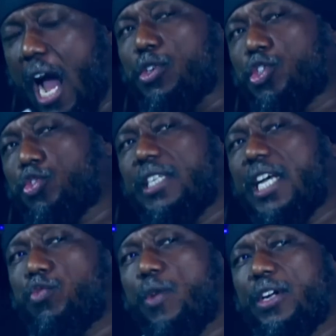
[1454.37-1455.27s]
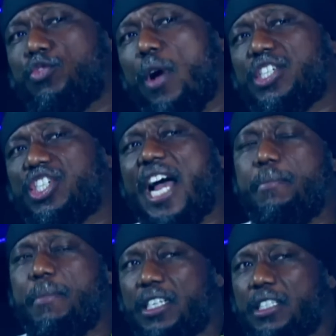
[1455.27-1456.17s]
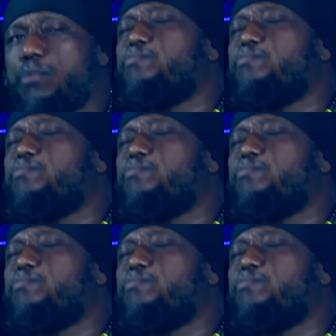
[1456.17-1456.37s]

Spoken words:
our soldiers went to Ashaiman,